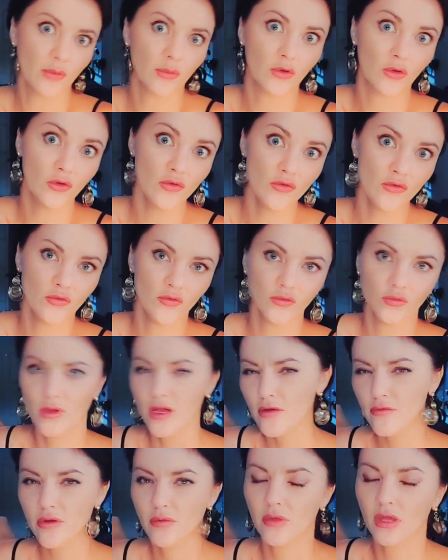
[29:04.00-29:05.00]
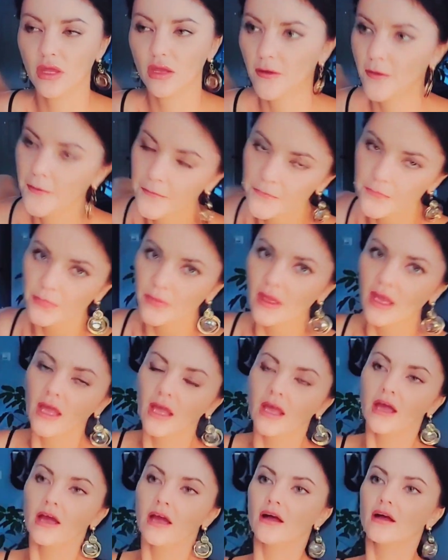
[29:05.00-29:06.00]
I'm cool, marry me.
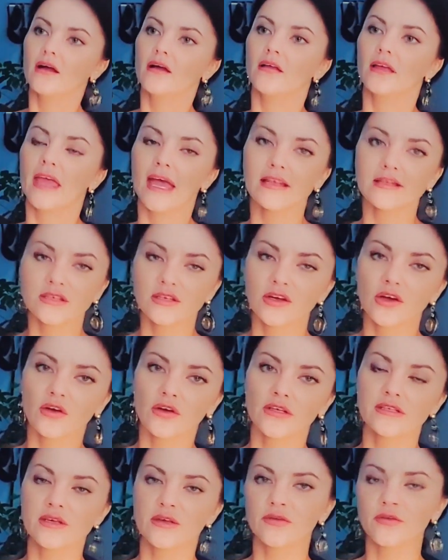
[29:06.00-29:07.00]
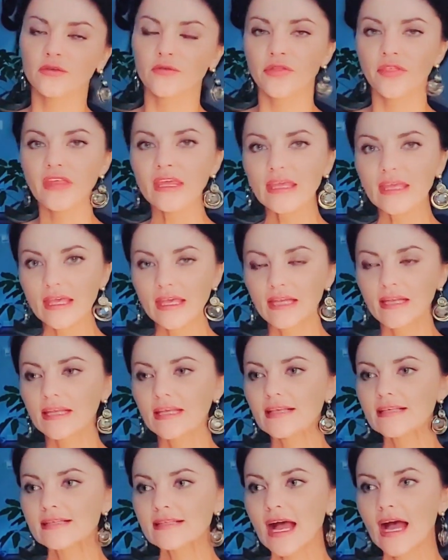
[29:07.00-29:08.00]
Categories of thinking
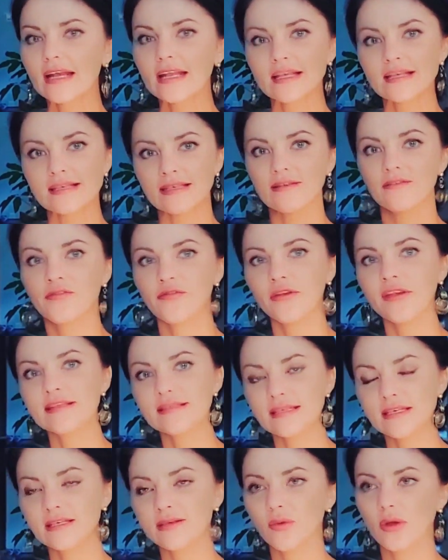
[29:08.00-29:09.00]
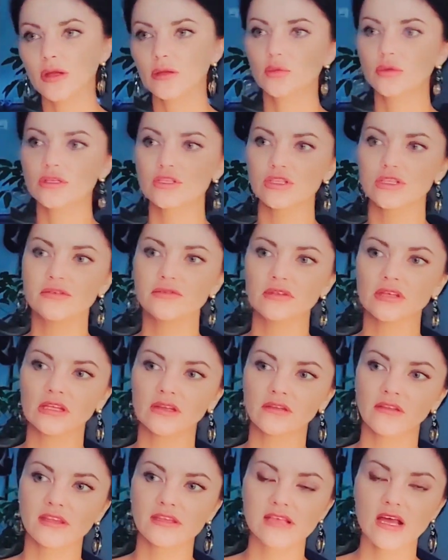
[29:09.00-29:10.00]
is not as in three D, when we shift
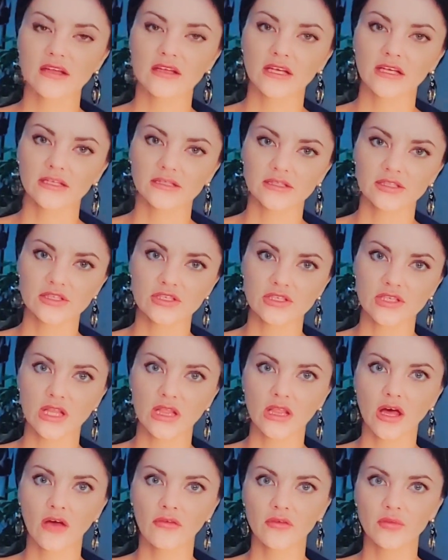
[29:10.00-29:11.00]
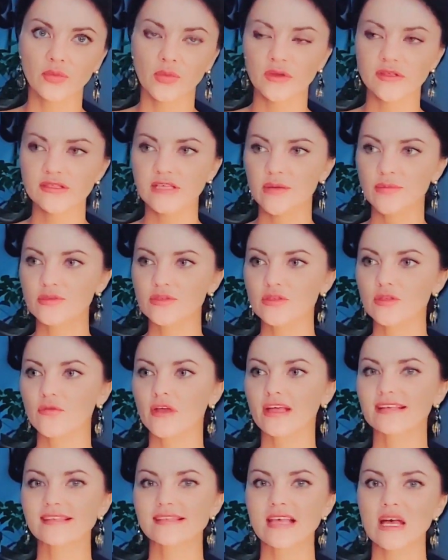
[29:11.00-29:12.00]
in this unconditional love and perception of
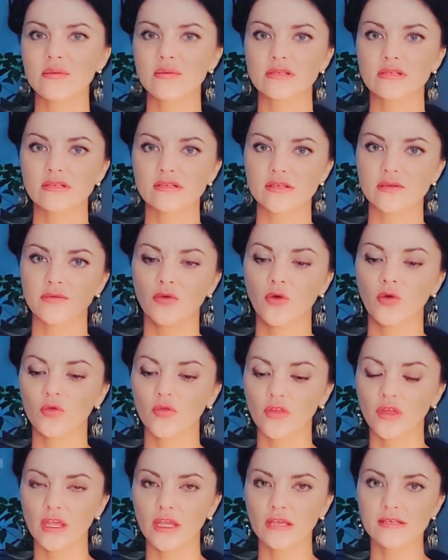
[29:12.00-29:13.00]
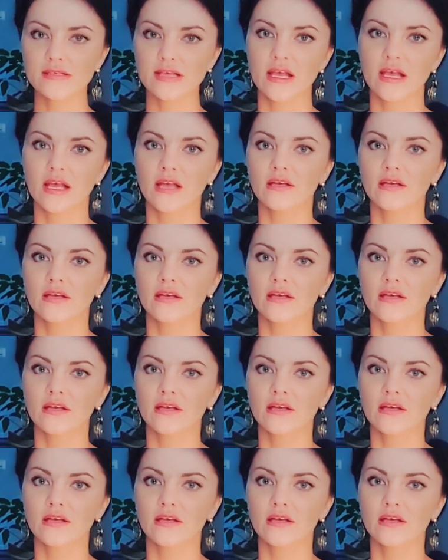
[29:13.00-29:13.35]
acceptance of all things.